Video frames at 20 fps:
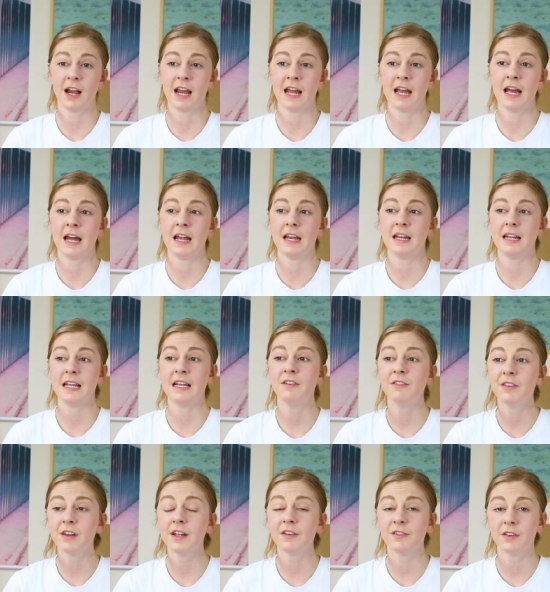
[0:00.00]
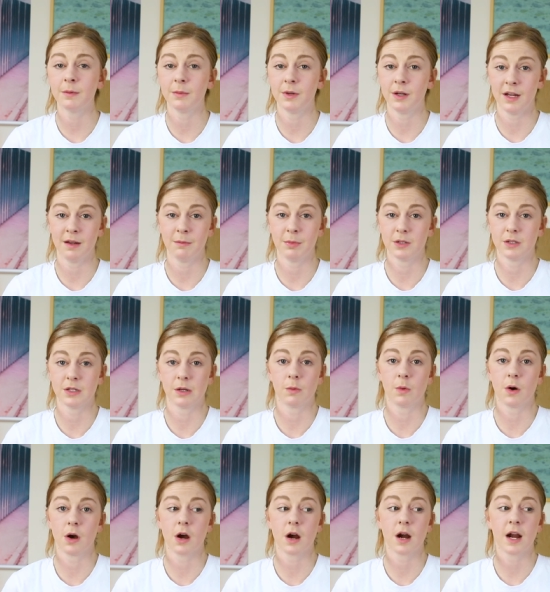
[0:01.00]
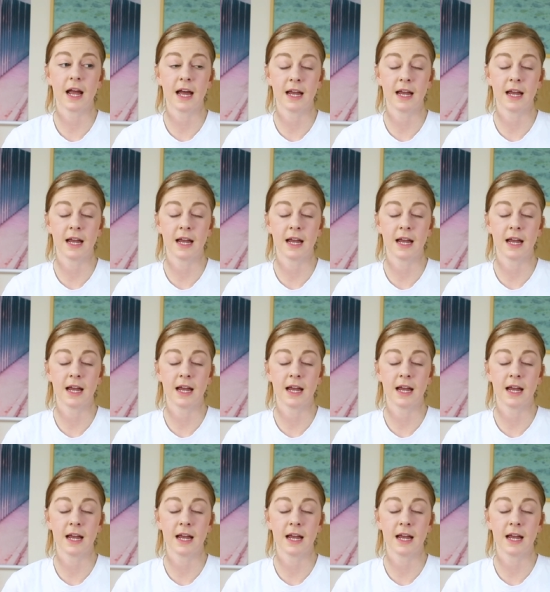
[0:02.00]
And even if I'm unable to work,